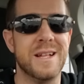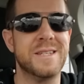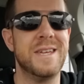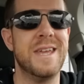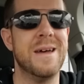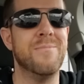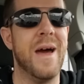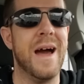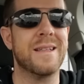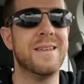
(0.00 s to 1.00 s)
Let's see him
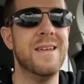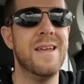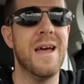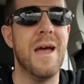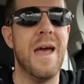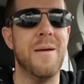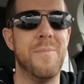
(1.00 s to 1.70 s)
act and